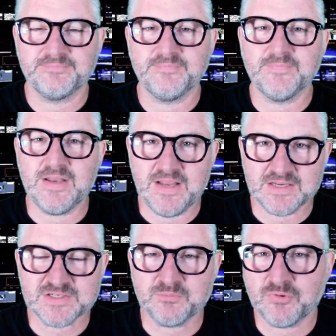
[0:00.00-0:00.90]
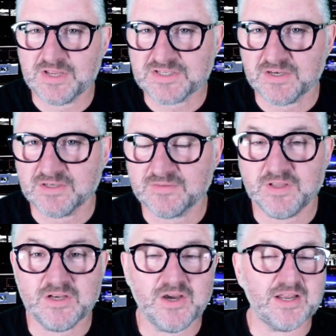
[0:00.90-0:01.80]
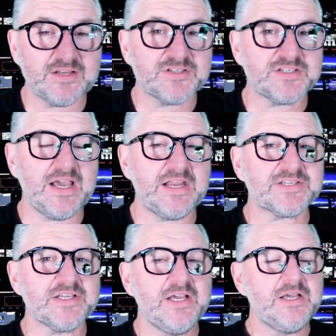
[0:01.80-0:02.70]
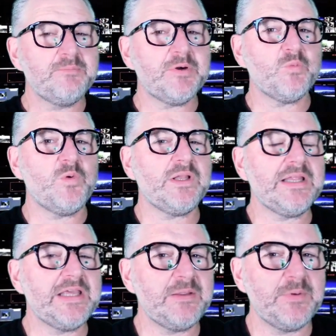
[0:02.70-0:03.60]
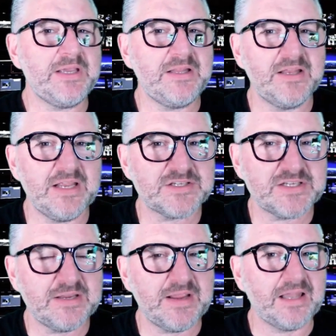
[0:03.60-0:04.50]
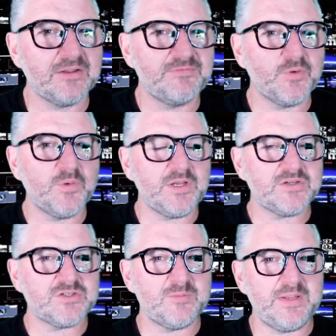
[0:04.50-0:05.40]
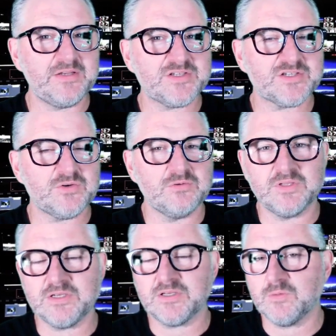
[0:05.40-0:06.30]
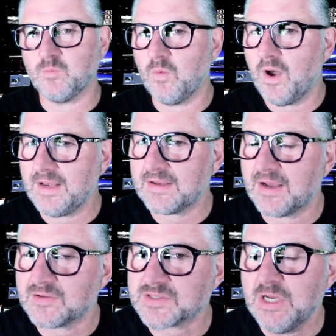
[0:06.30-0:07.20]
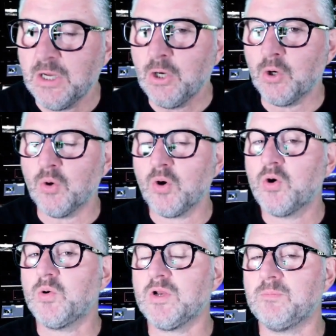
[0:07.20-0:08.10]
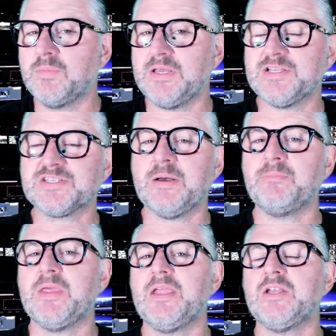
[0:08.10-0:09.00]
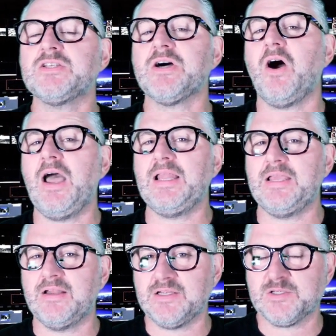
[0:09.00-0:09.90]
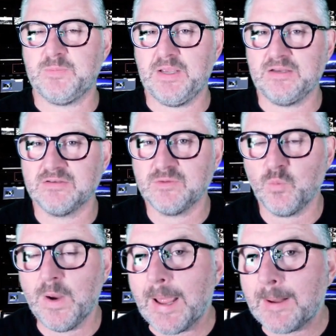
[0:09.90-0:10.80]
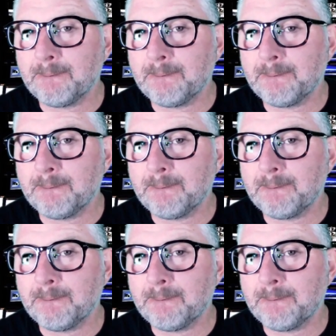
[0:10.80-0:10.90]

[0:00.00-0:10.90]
The next president of the United States. But will he be the next Californian to be installed into the White House? Or could it be something entirely unexpected where